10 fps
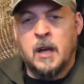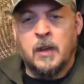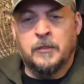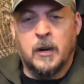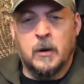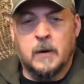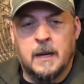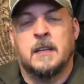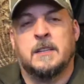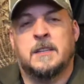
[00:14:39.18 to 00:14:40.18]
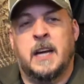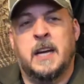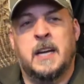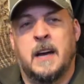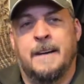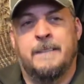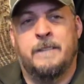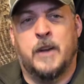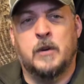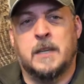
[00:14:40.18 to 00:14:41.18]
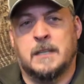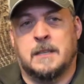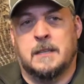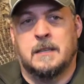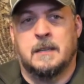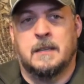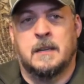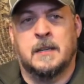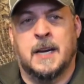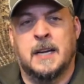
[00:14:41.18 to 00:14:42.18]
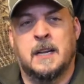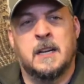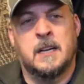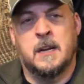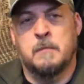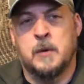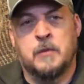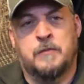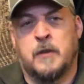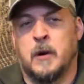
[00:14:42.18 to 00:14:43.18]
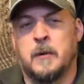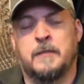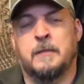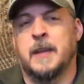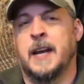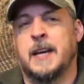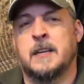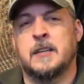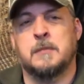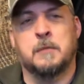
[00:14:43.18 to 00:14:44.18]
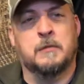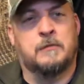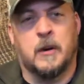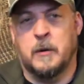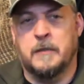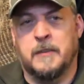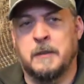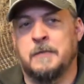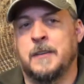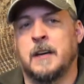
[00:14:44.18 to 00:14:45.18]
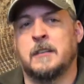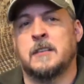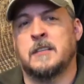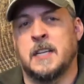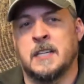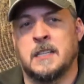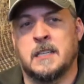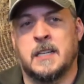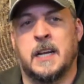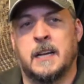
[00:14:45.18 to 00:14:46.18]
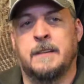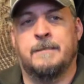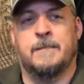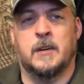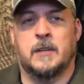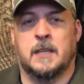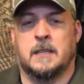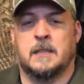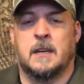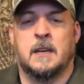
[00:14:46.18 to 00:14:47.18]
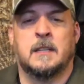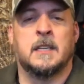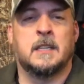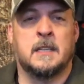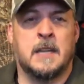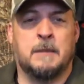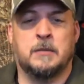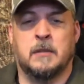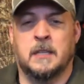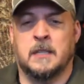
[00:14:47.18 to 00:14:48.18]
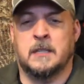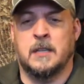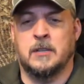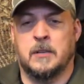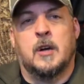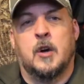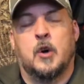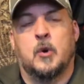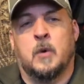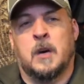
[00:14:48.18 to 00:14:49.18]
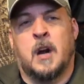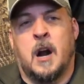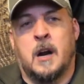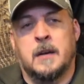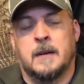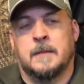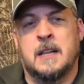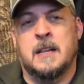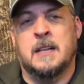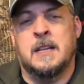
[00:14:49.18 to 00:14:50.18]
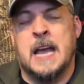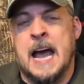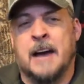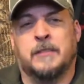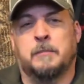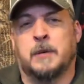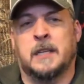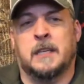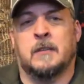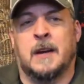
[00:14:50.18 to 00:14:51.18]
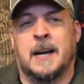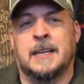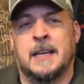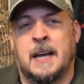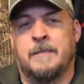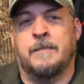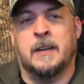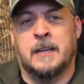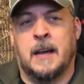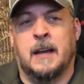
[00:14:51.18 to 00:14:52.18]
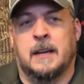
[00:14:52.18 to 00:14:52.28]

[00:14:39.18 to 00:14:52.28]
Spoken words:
So stay focused, okay? Move forward from the haters, move forward from your failures, and stay focused. This is absolutely essential. Work hard. You have to put in the grind every day.